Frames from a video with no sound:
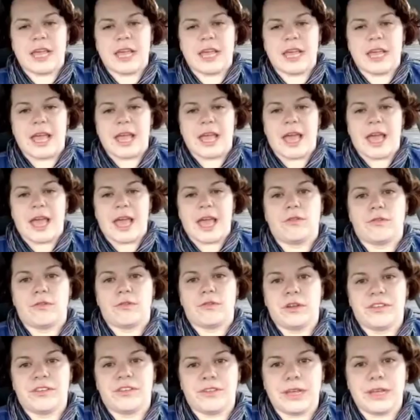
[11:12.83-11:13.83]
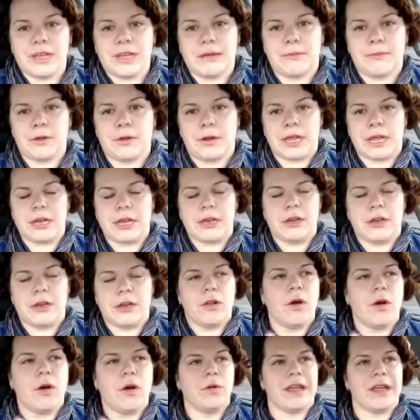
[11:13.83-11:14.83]
have no food available and
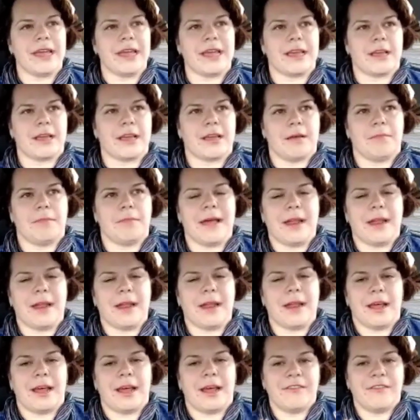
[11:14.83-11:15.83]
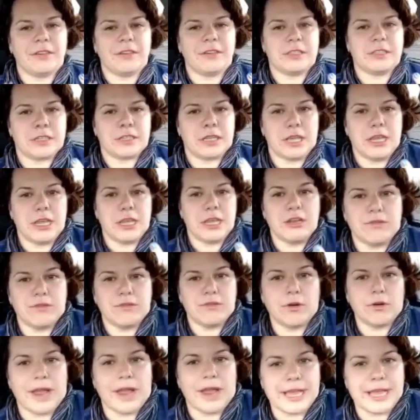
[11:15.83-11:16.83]
no, like my dad was in the war,
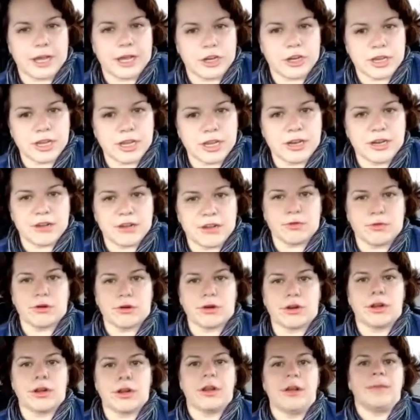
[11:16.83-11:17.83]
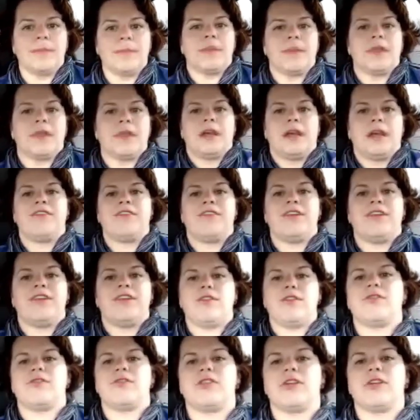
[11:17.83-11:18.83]
like a cook in the war, even if you
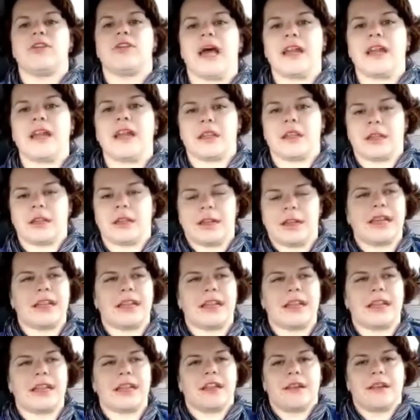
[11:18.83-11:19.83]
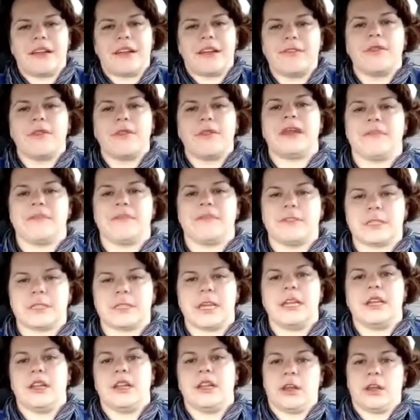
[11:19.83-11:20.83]
were not, like everybody was
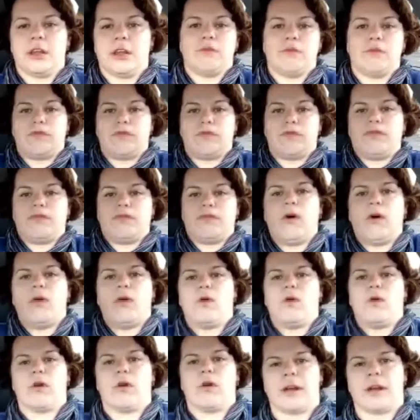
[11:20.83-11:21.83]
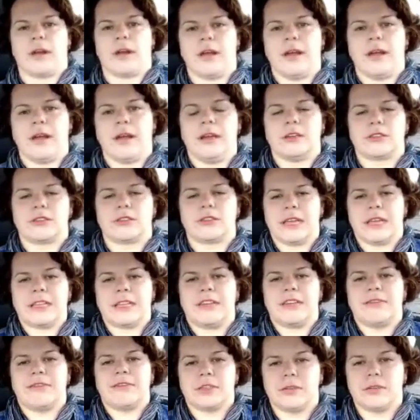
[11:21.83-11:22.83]
in the war, so like there
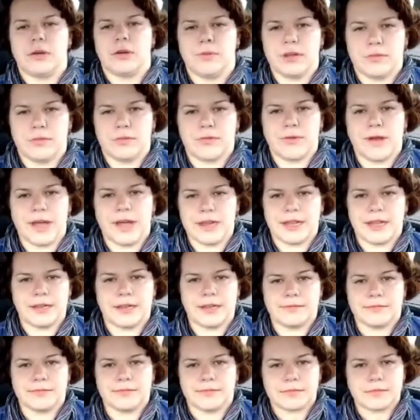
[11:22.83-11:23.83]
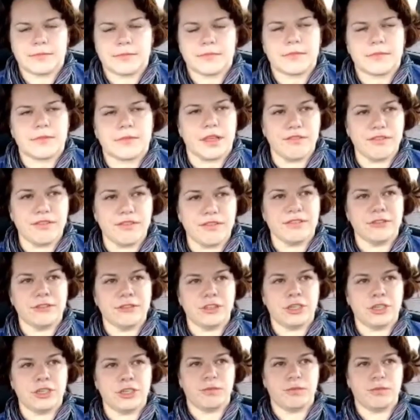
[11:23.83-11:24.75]
was nobody to provide. And even if she